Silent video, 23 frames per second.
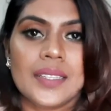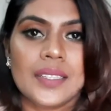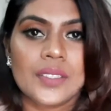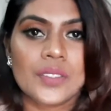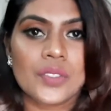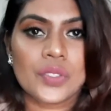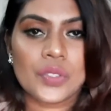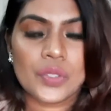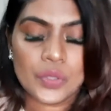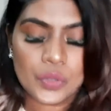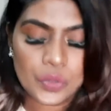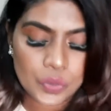
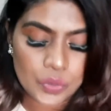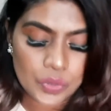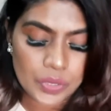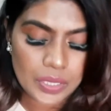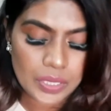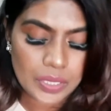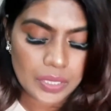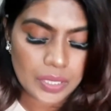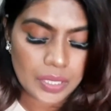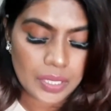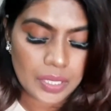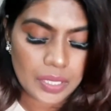So
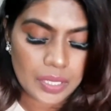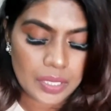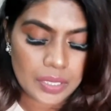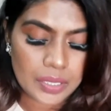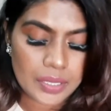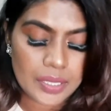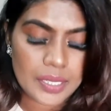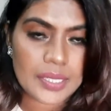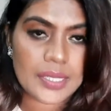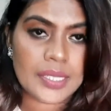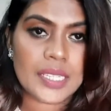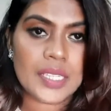
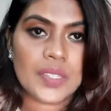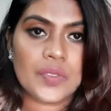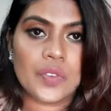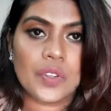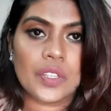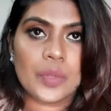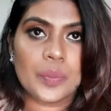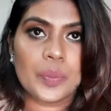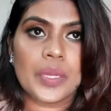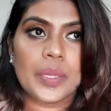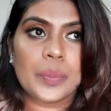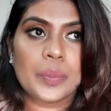this is for
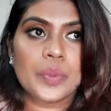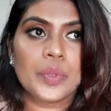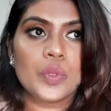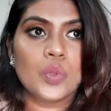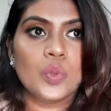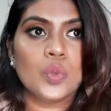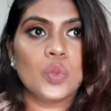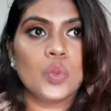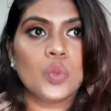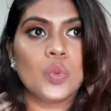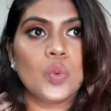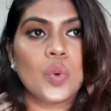the people
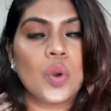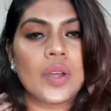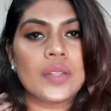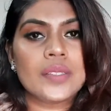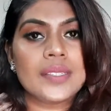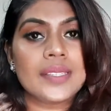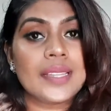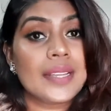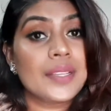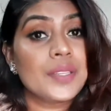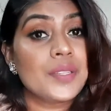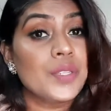who wants
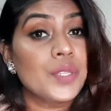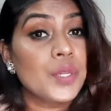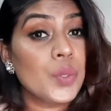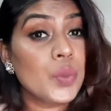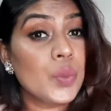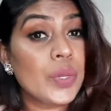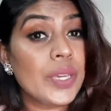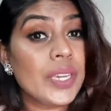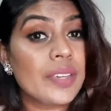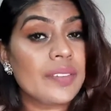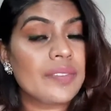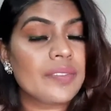that
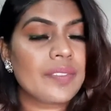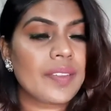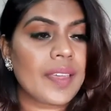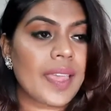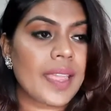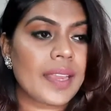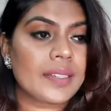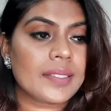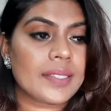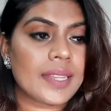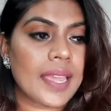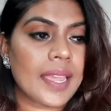dewy
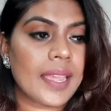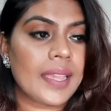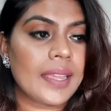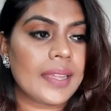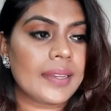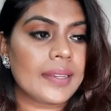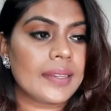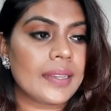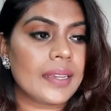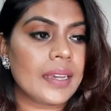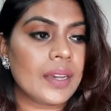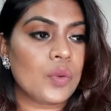effect
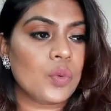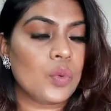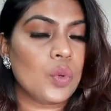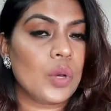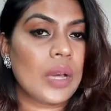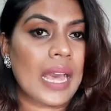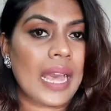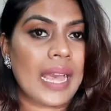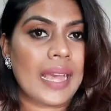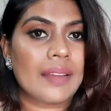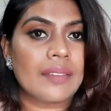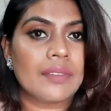and who
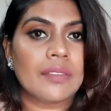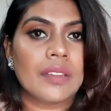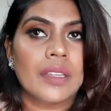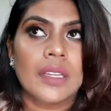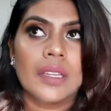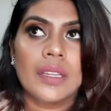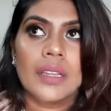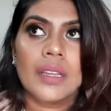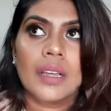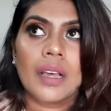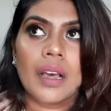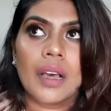have
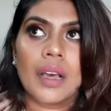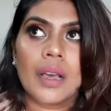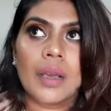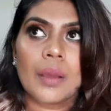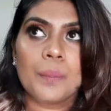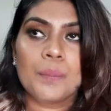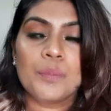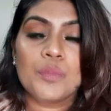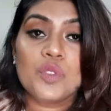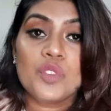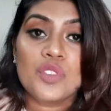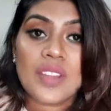
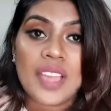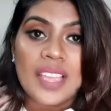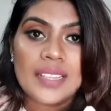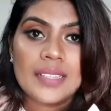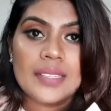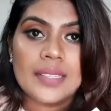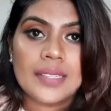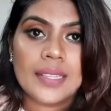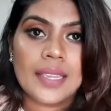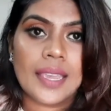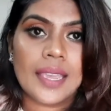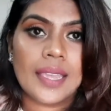dry
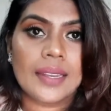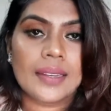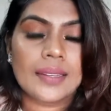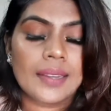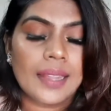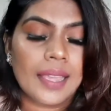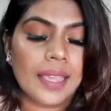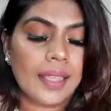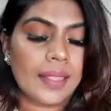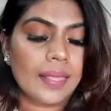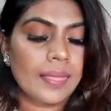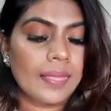skin,
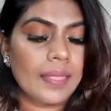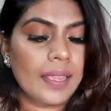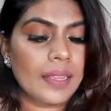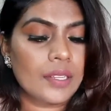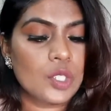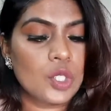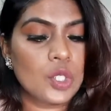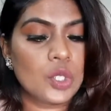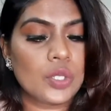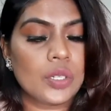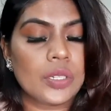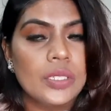and then
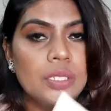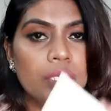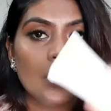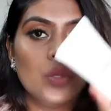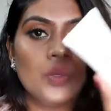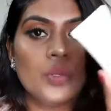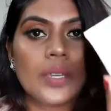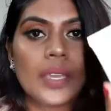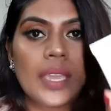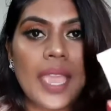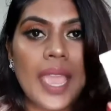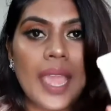surely
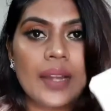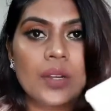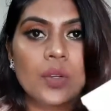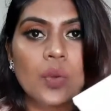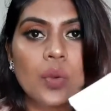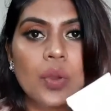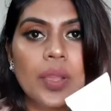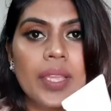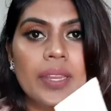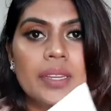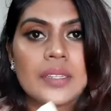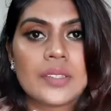you can go
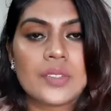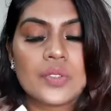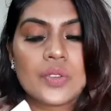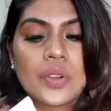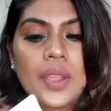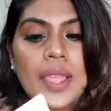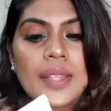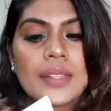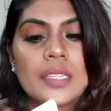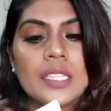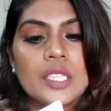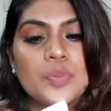ahead and
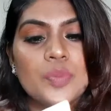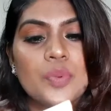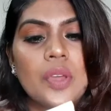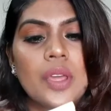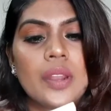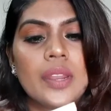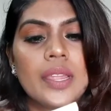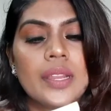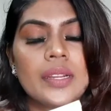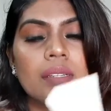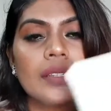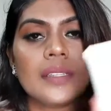try this
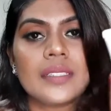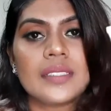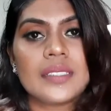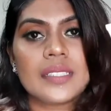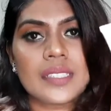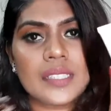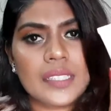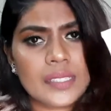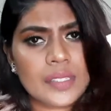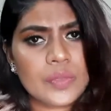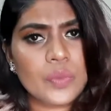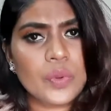product. This
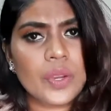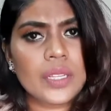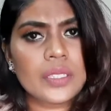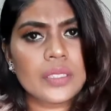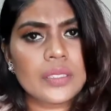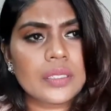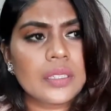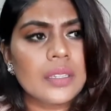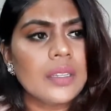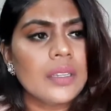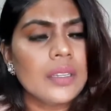is worth